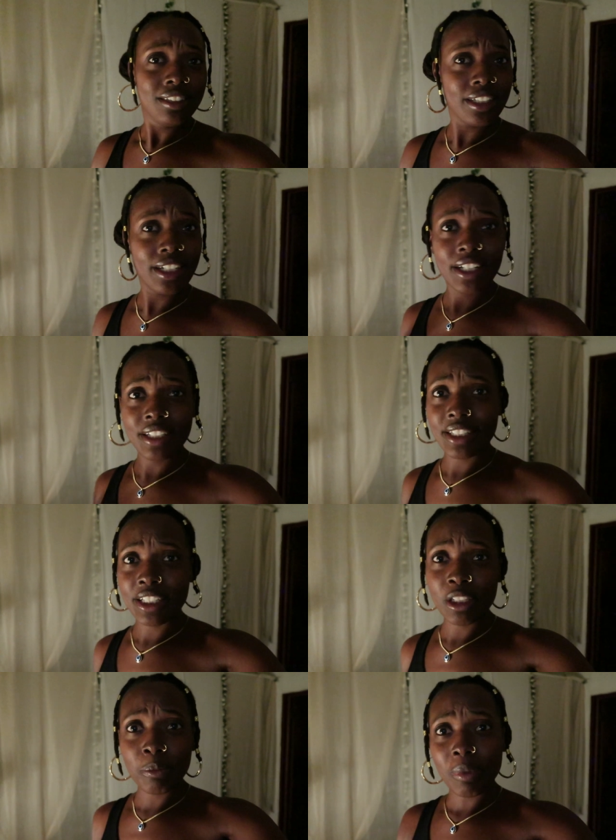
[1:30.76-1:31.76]
digging
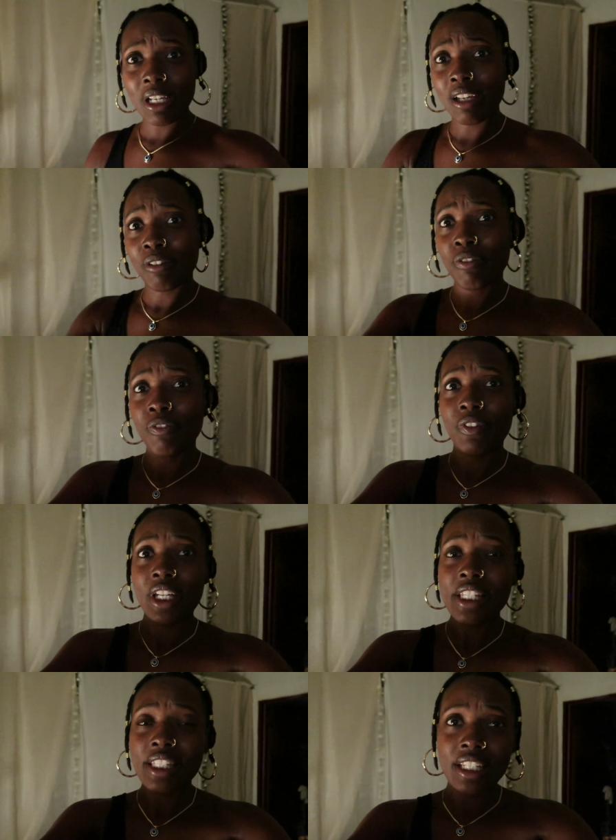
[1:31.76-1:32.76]
deep and
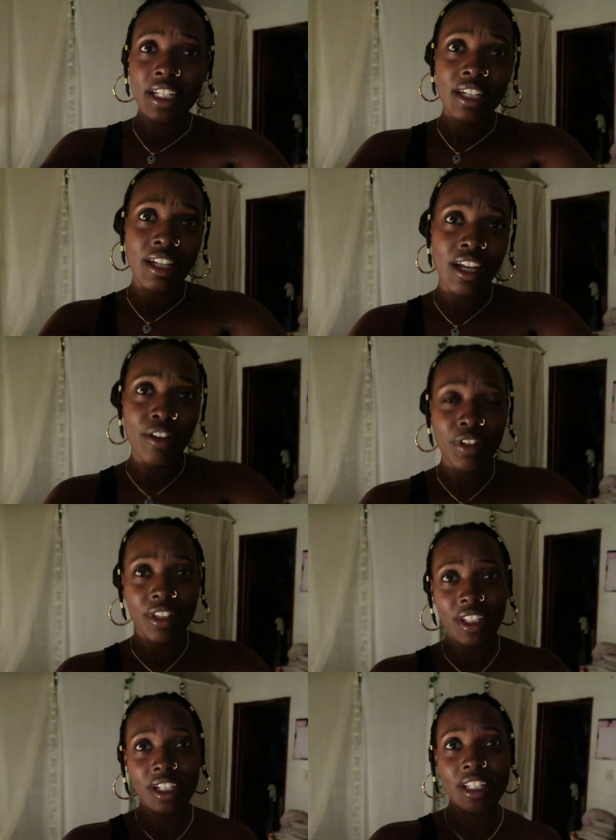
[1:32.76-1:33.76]
facing
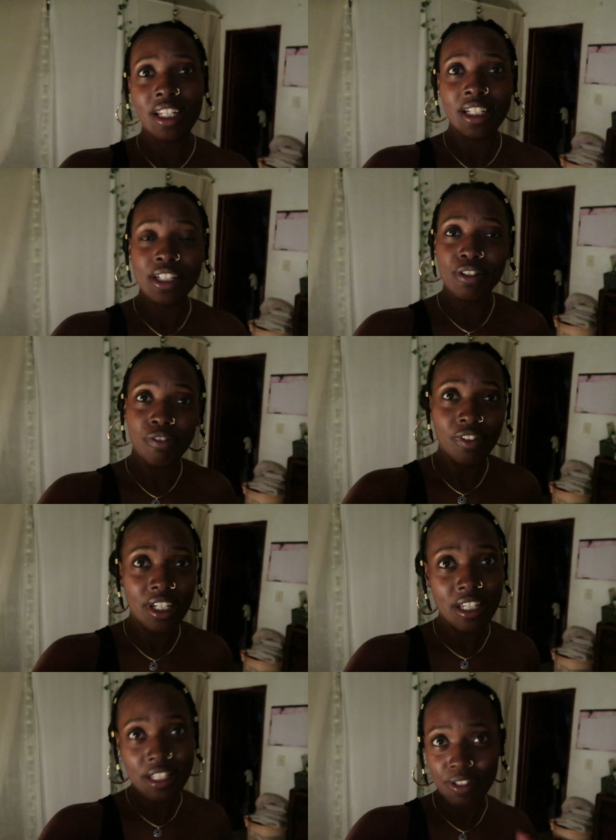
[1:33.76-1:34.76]
everything that I need to
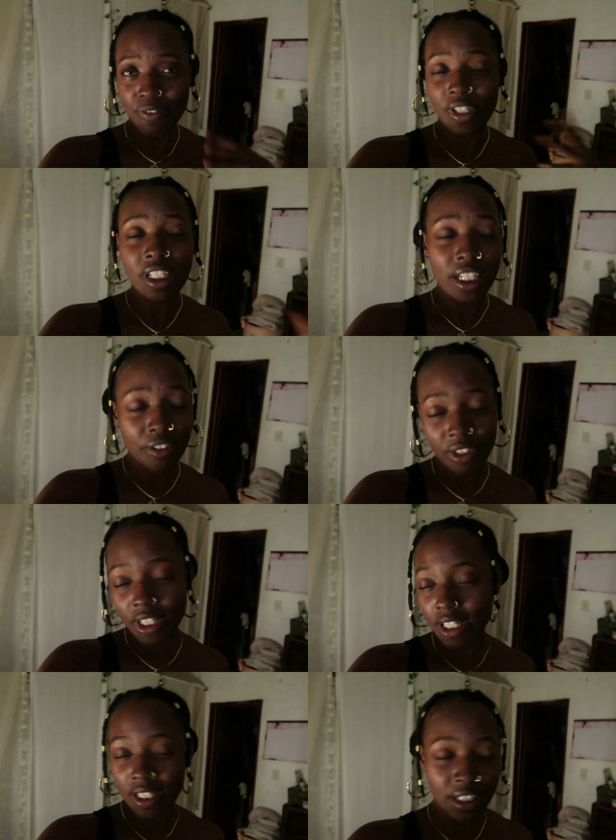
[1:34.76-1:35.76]
face, feeling
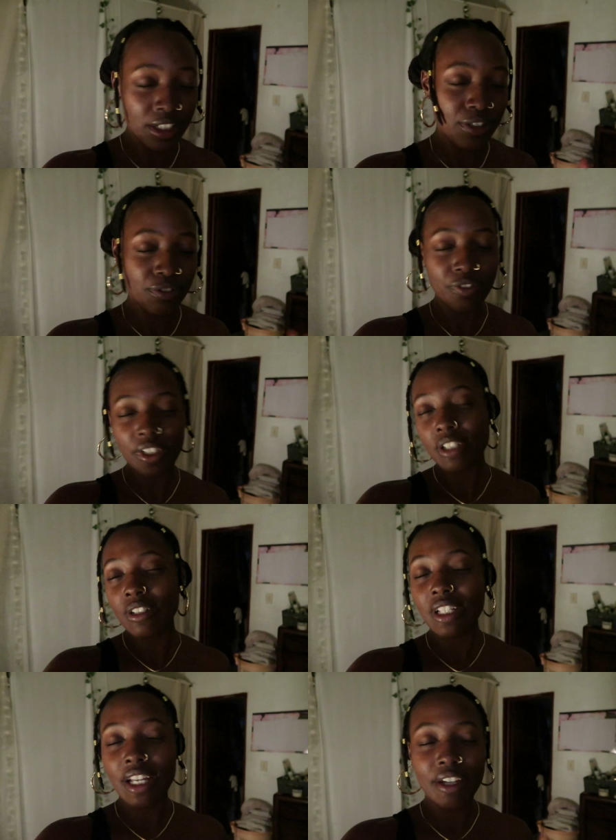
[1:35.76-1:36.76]
everything that I need to
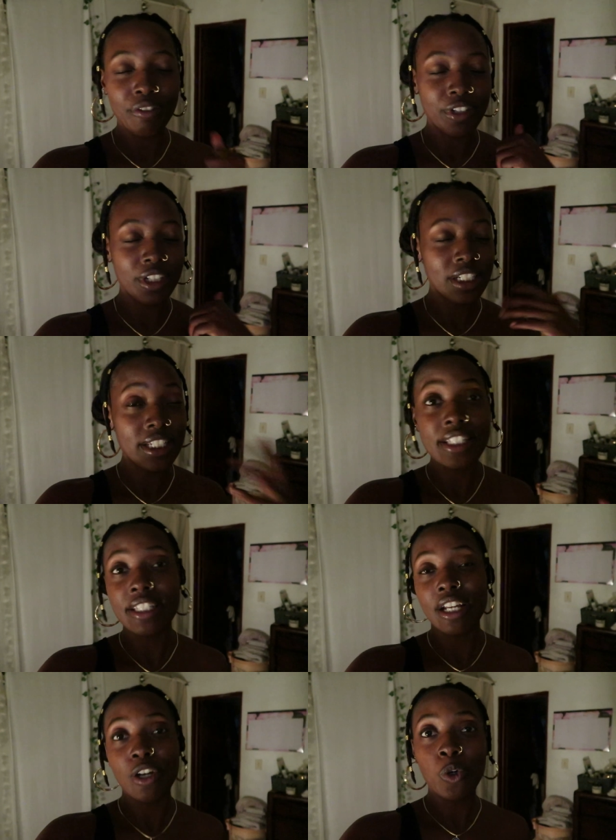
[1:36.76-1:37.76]
feel, and
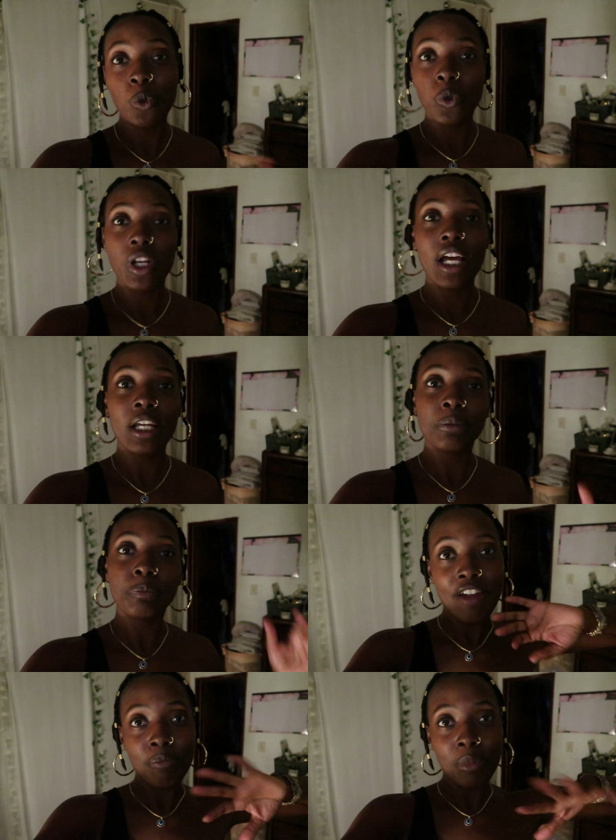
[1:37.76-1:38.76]
releasing a whole lot.
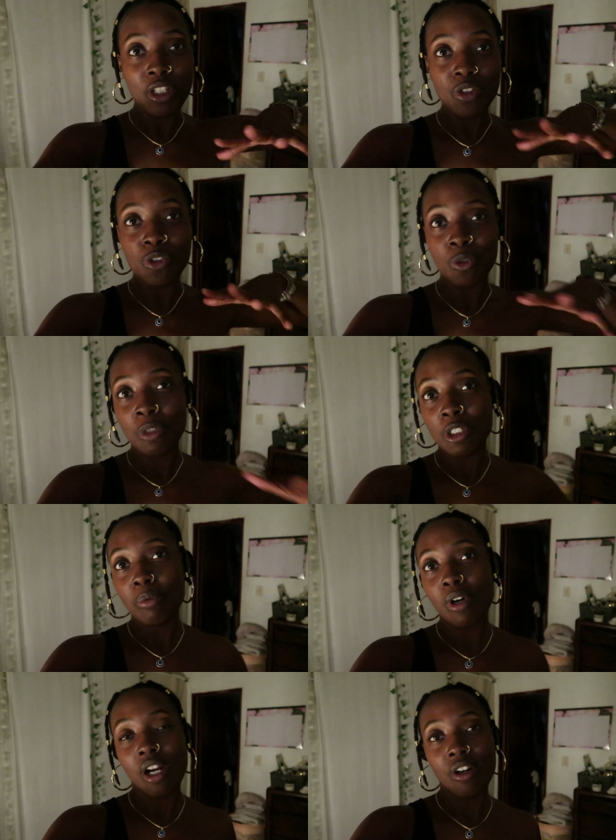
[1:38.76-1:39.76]
I've made so much
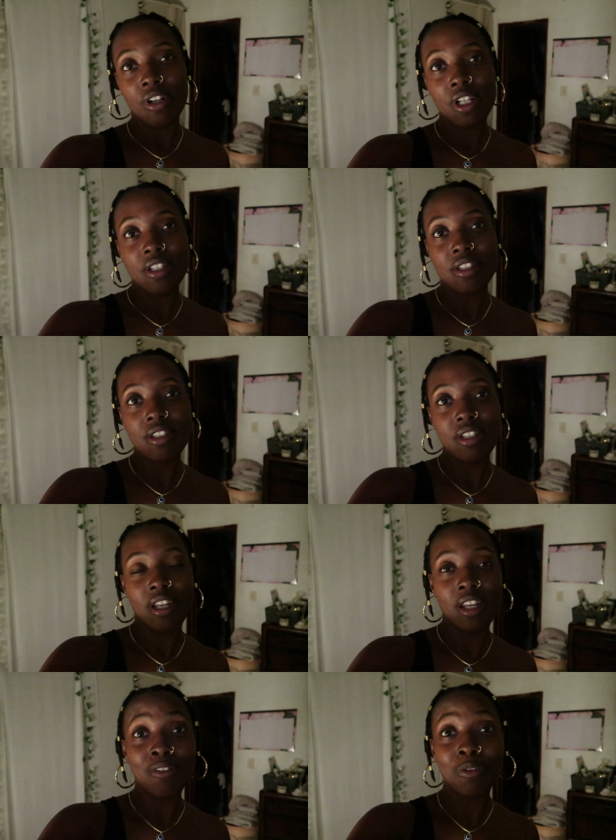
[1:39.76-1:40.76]
progress
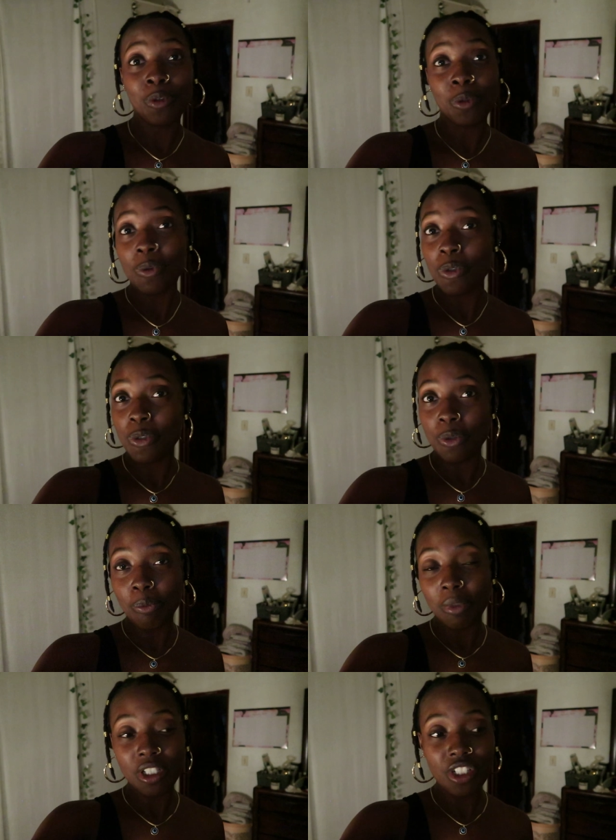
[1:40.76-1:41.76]
and I've grown so
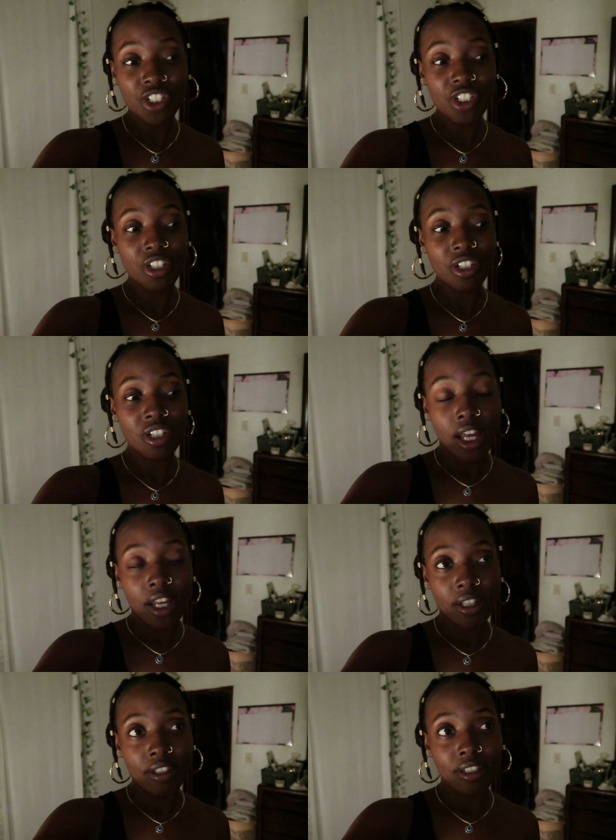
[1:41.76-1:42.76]
much.
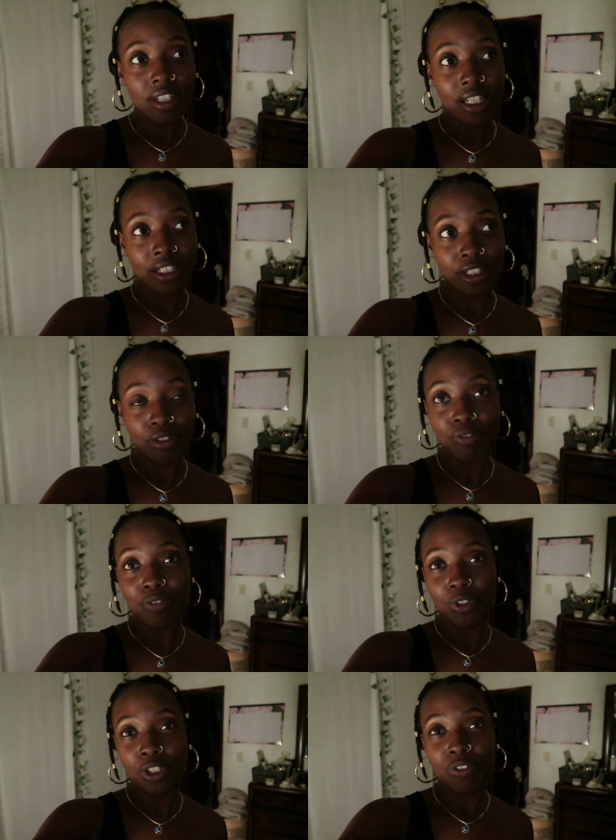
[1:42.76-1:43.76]
And I didn't
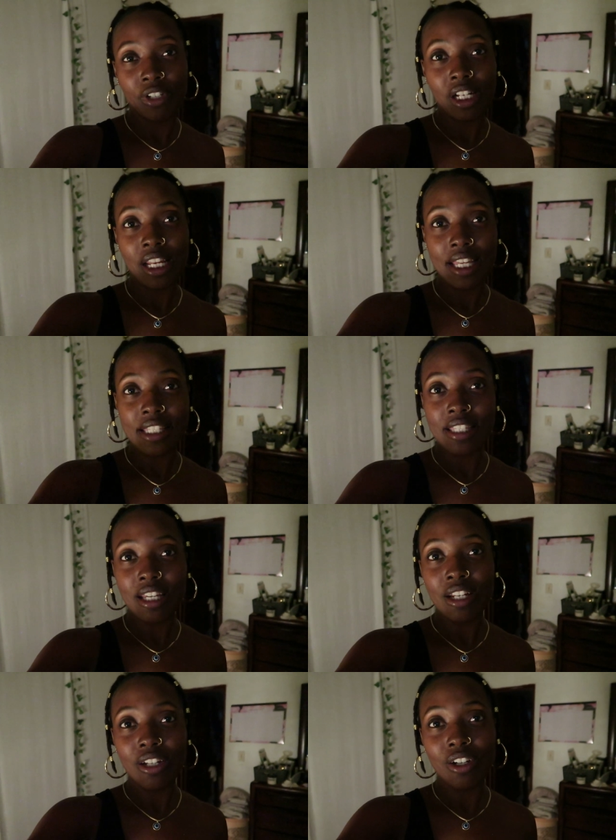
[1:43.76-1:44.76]
fully realize
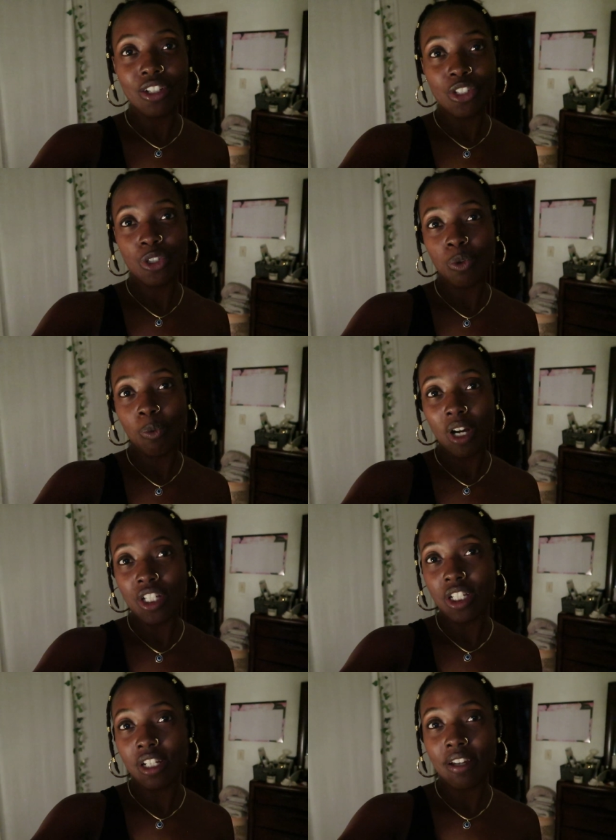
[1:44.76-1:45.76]
that until
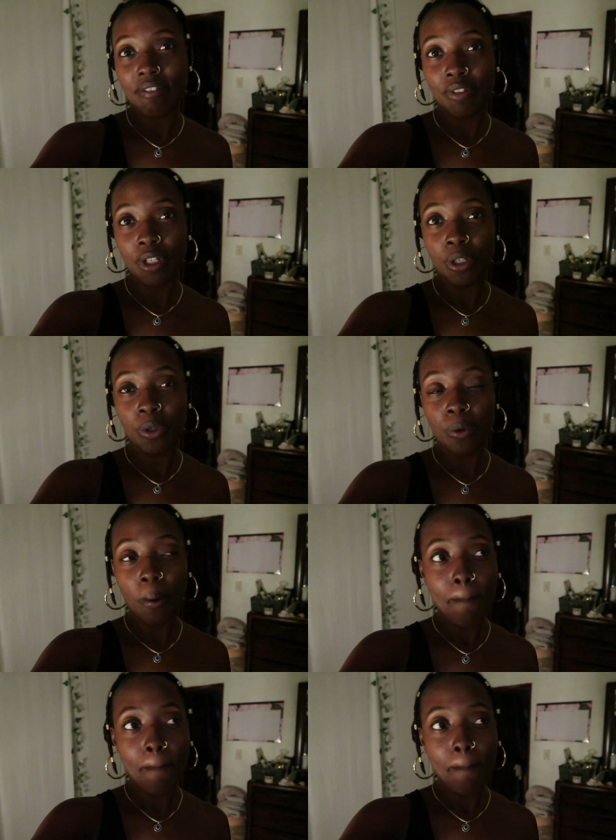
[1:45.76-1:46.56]
watching that video.